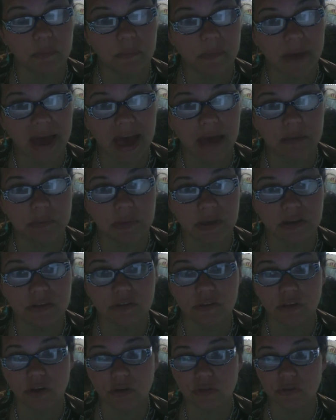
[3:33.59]
bad,
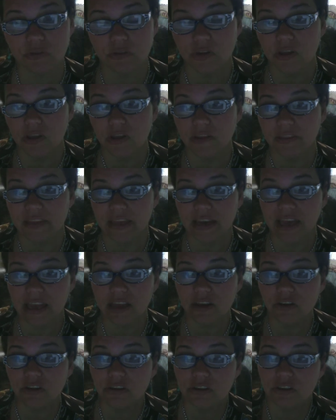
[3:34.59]
because that
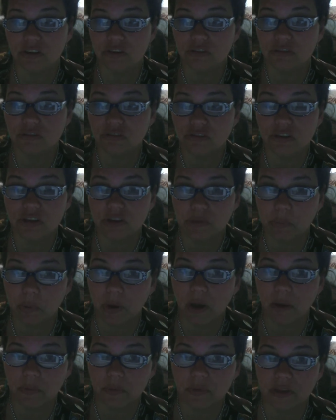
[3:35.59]
anger usually
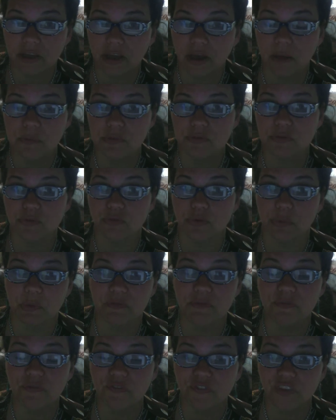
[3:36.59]
probably comes from a
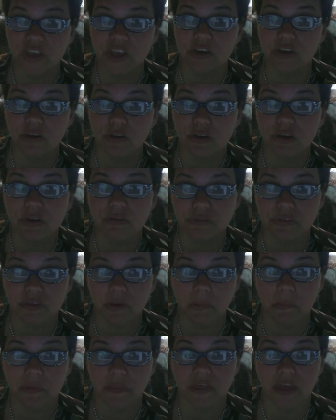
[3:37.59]
fear of
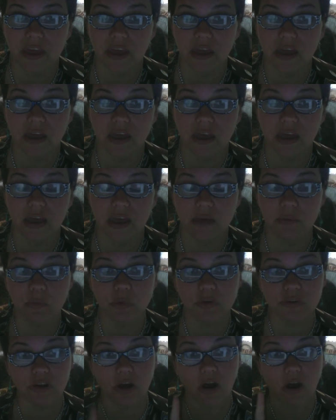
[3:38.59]
something. And
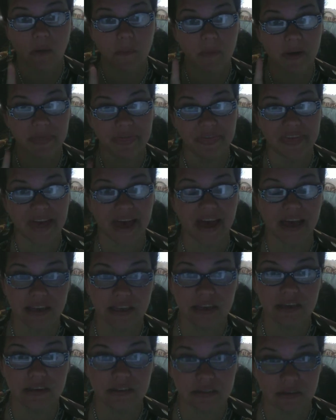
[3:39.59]
we'll talk about that
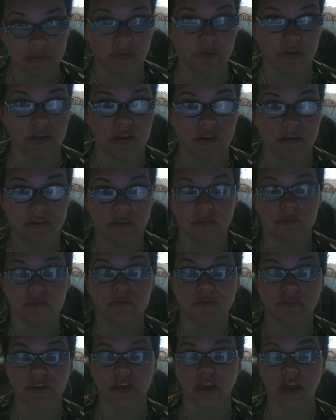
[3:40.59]
in a different
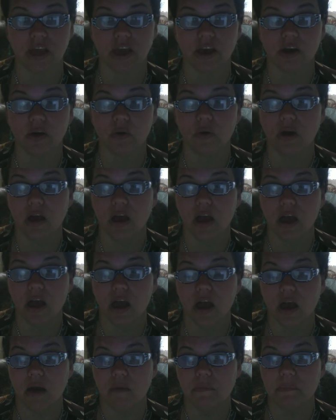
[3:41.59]
video.
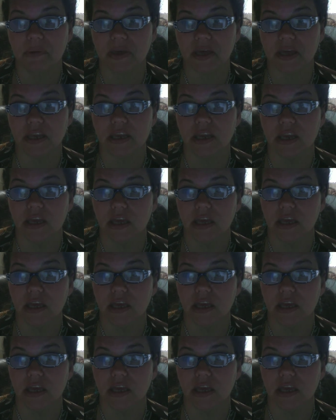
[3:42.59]
But